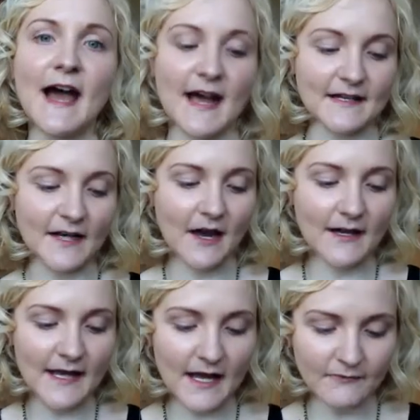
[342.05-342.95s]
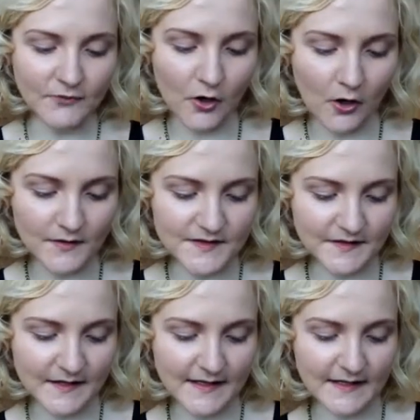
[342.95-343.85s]
And I have got
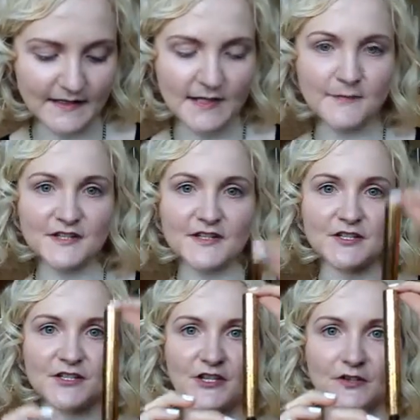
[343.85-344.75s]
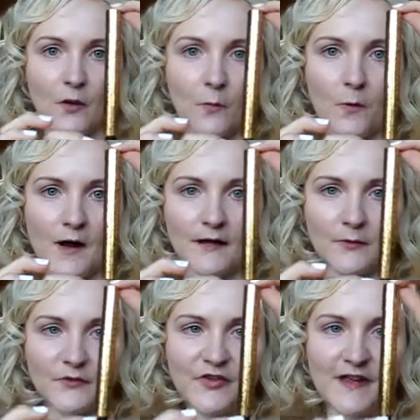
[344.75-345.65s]
the limited edition
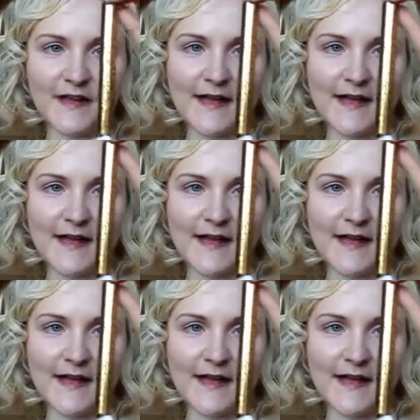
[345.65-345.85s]
Wild